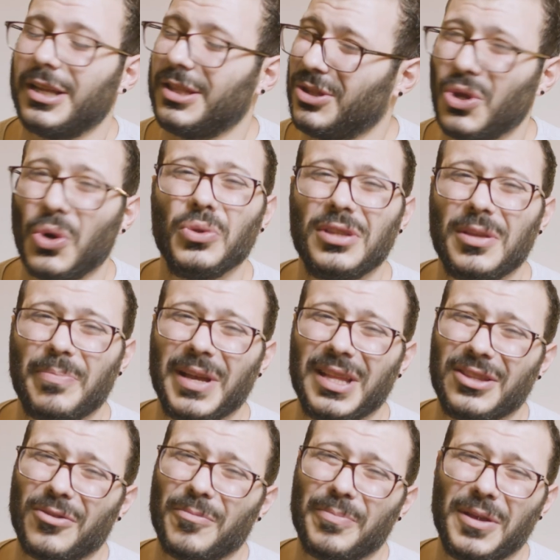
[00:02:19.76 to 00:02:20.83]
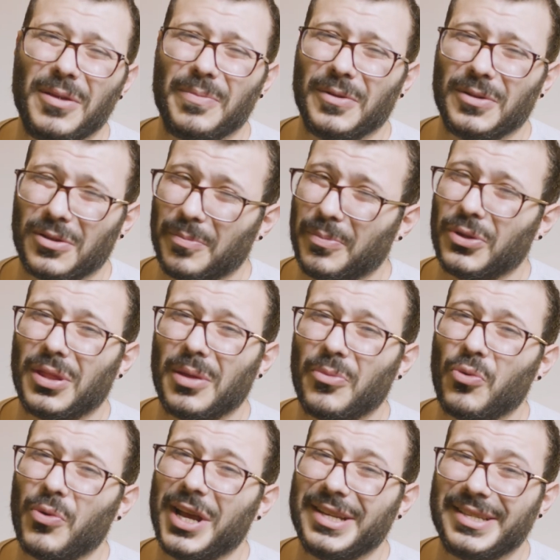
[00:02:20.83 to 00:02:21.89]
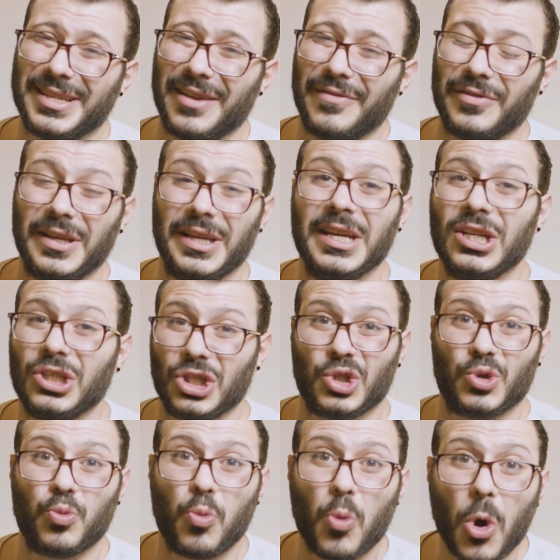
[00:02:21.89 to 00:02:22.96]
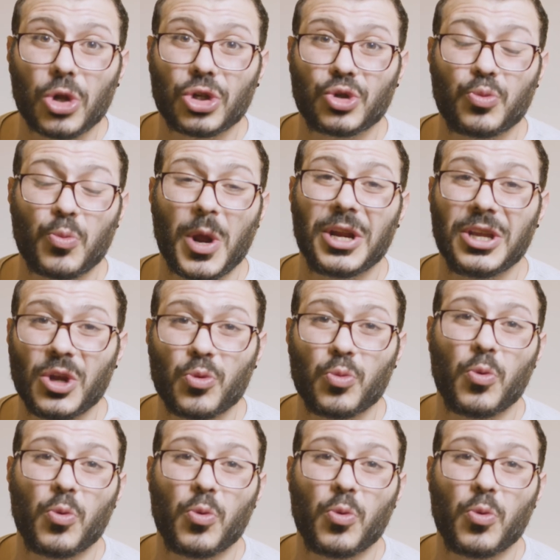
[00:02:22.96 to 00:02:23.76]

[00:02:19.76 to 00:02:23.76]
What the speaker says: And don't depend on people to put them away safely. Just watch where you're